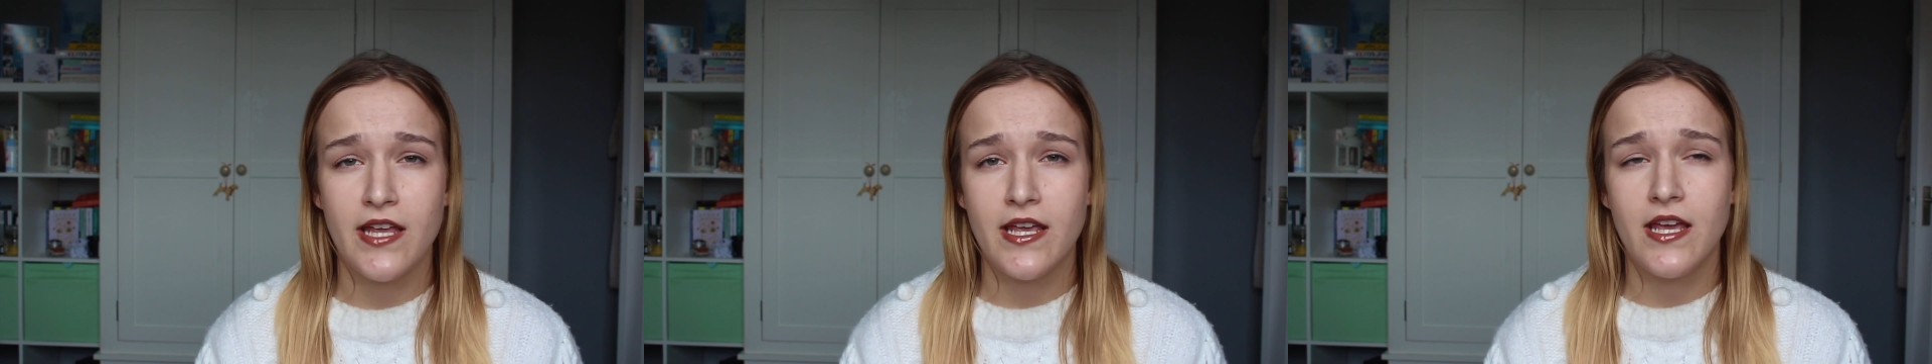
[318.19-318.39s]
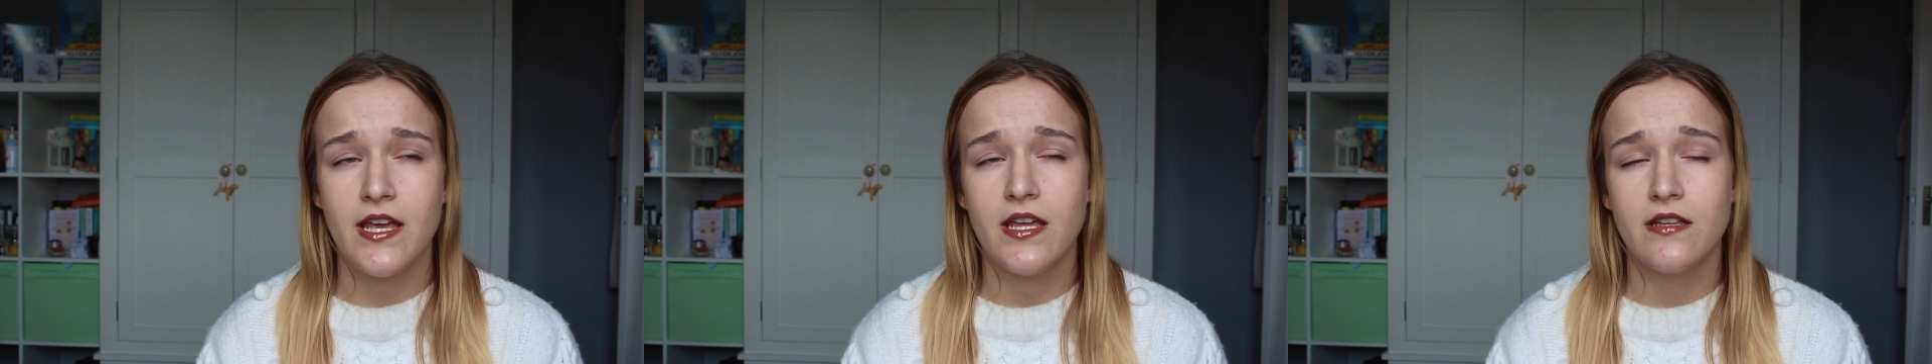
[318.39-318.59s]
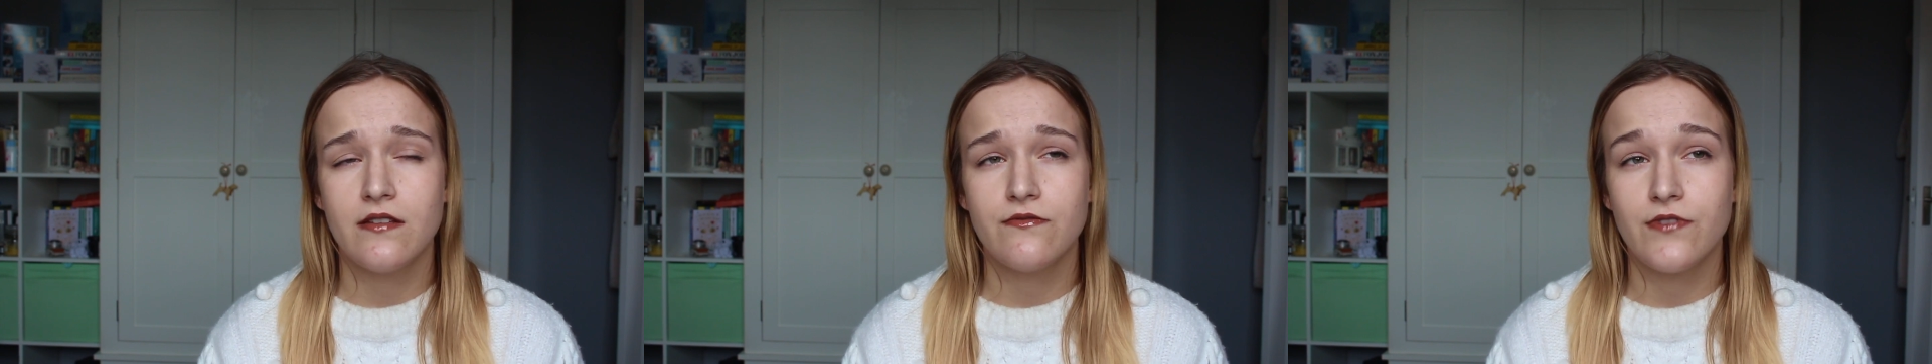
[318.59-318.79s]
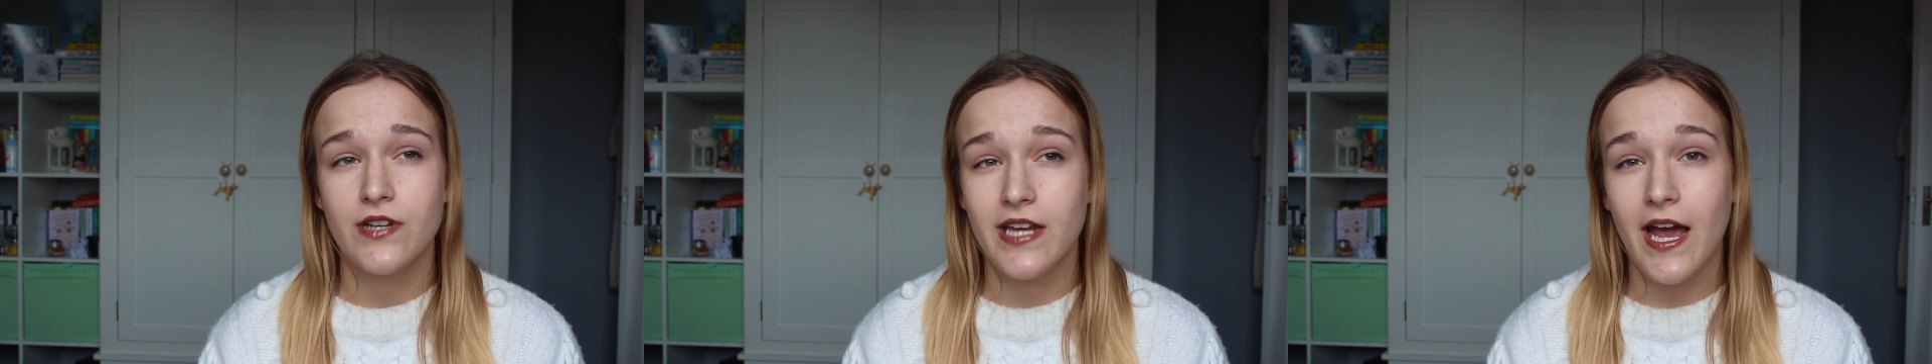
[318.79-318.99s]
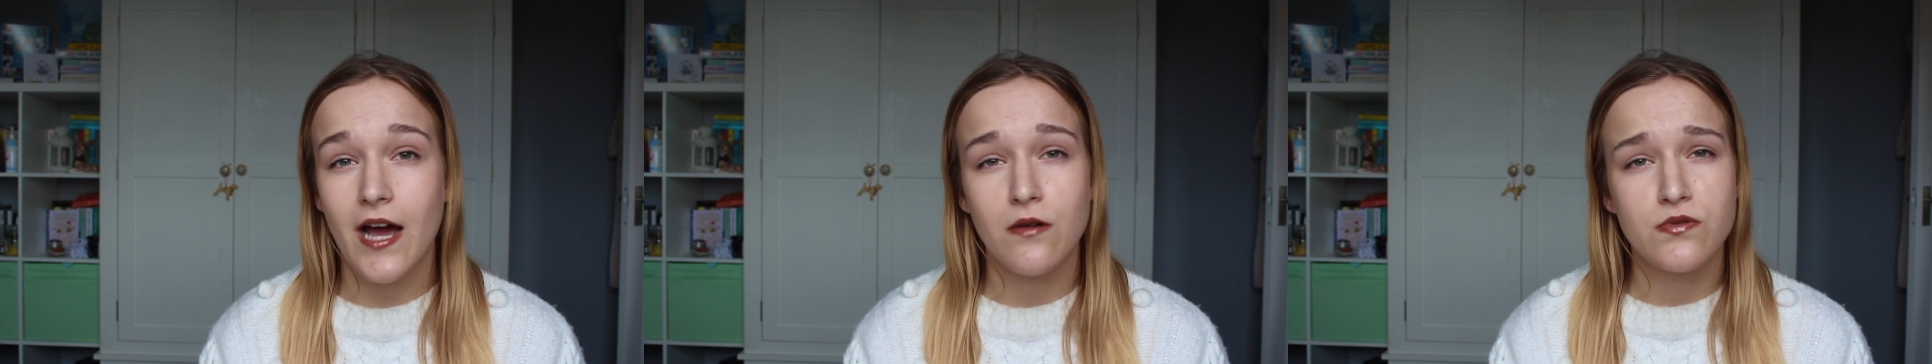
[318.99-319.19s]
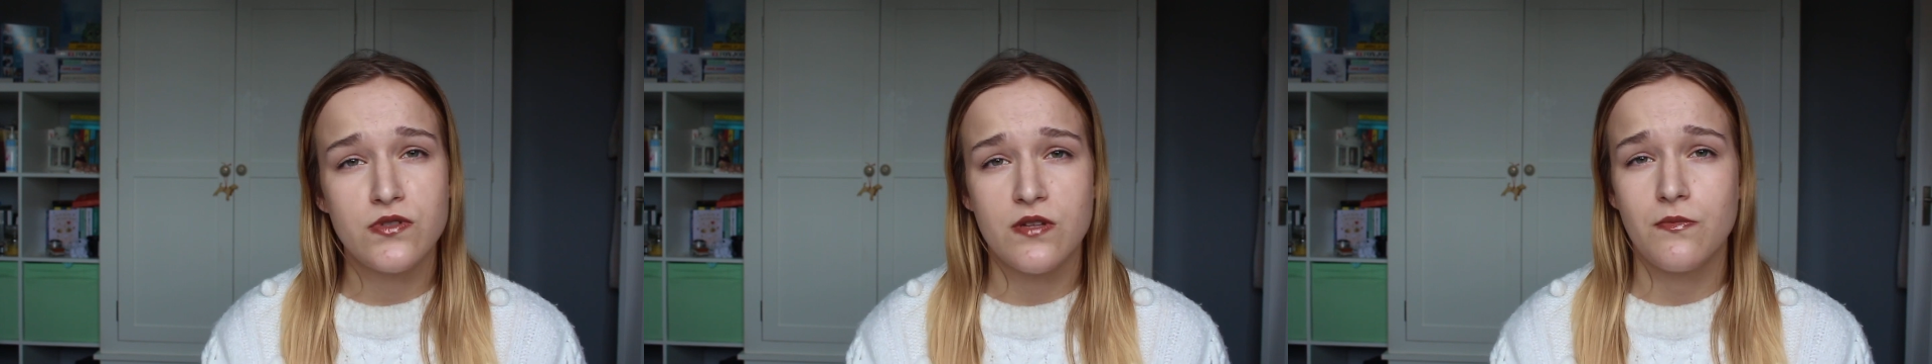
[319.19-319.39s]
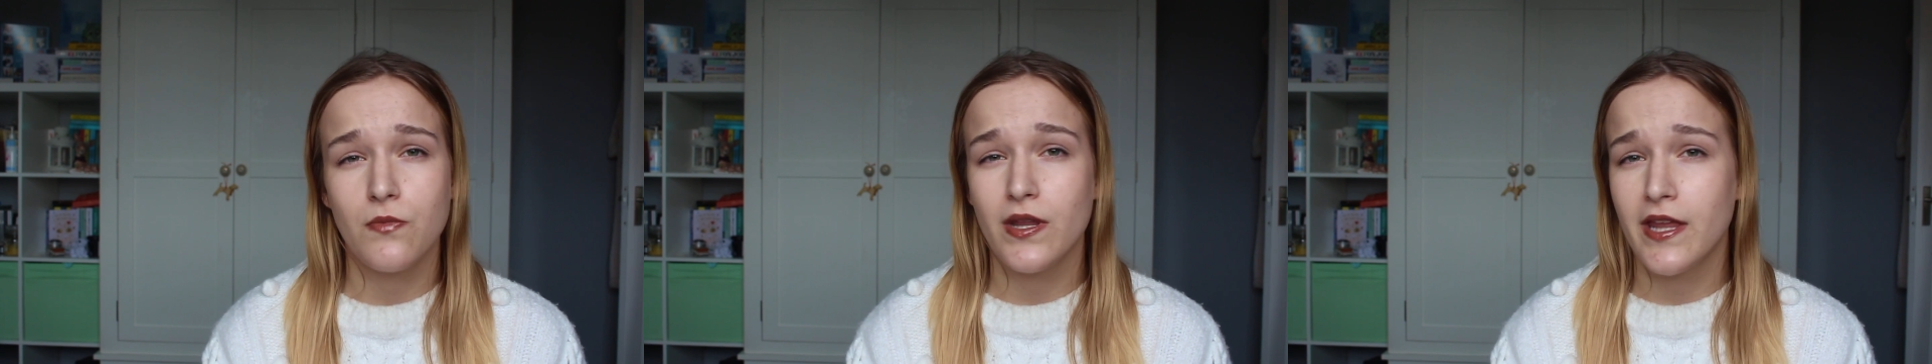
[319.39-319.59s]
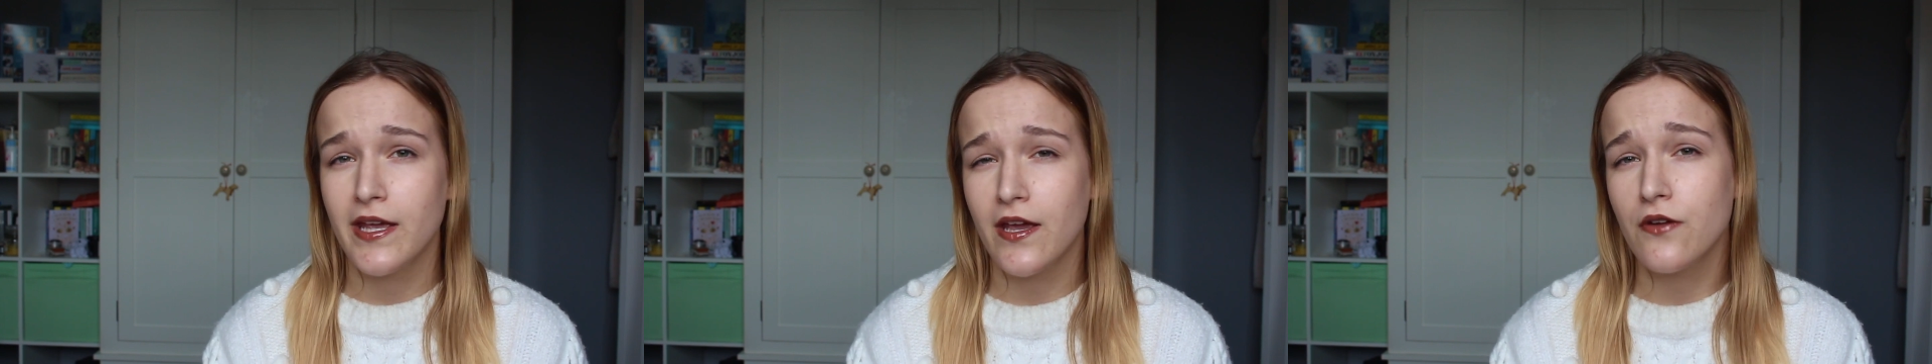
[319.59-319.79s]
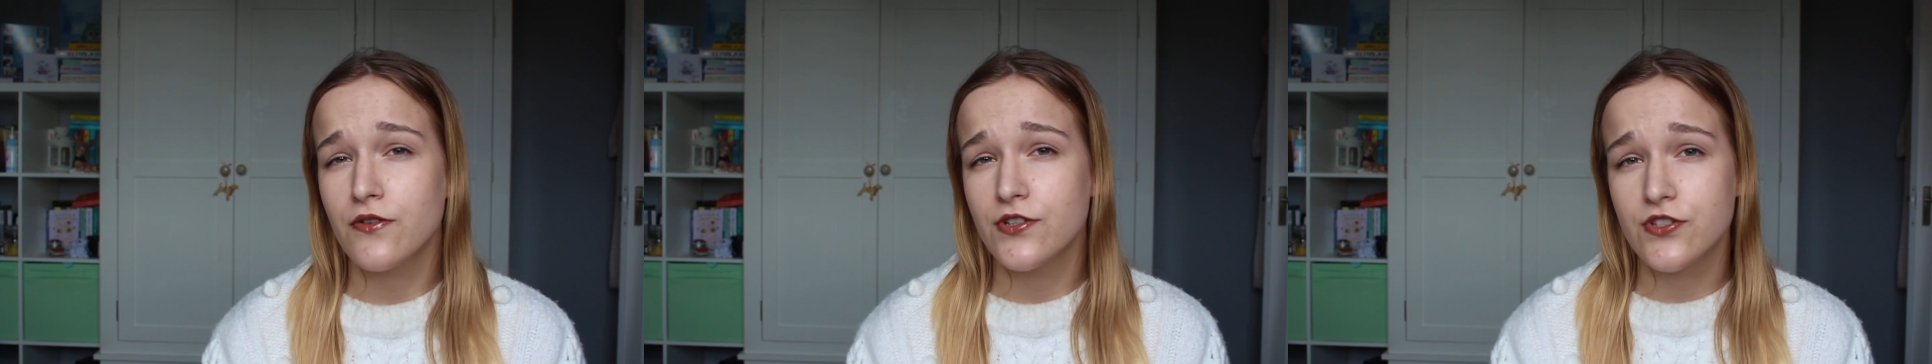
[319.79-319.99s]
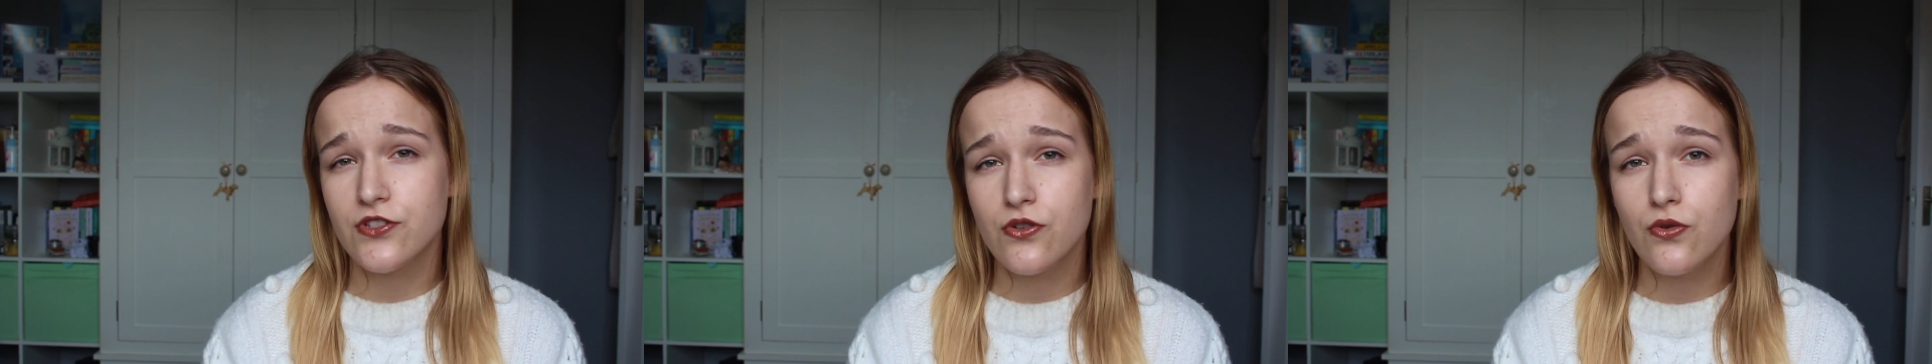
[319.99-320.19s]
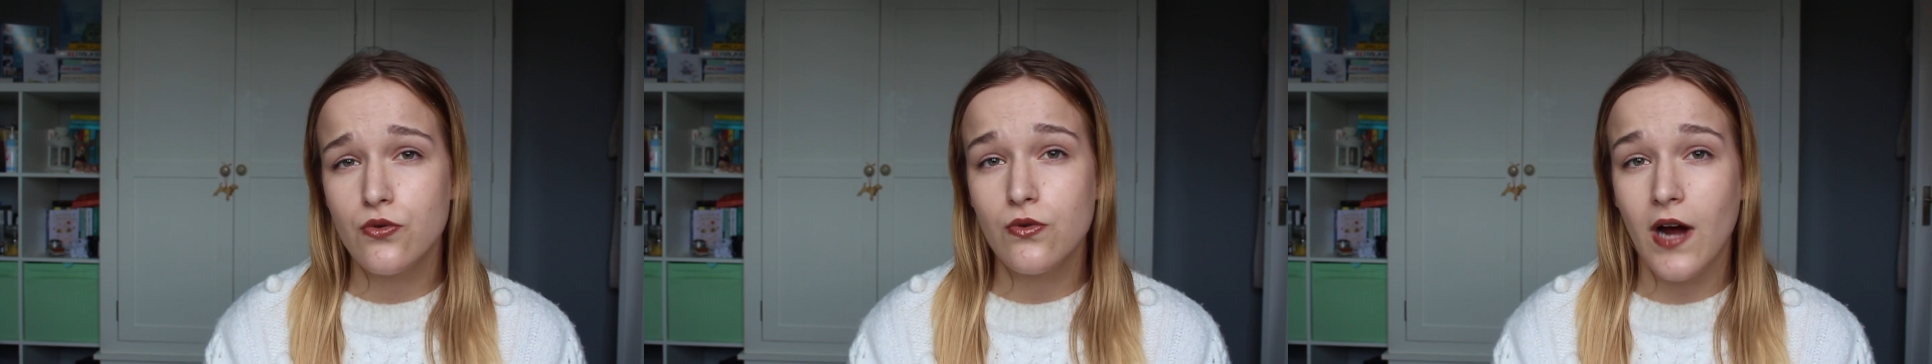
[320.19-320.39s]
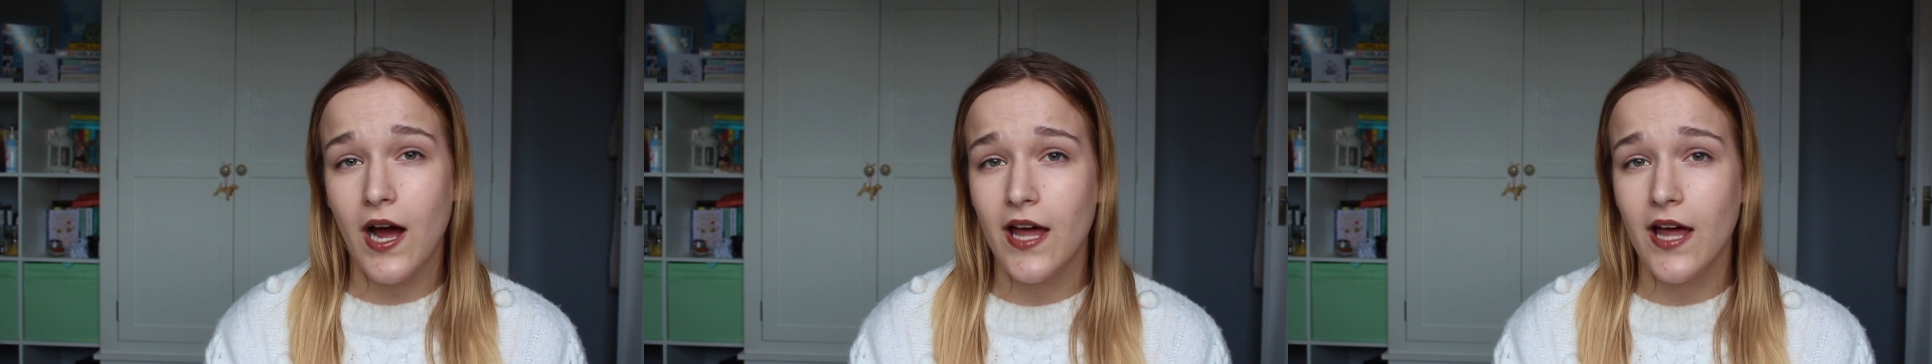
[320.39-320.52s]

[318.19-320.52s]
it really helps them when they go to school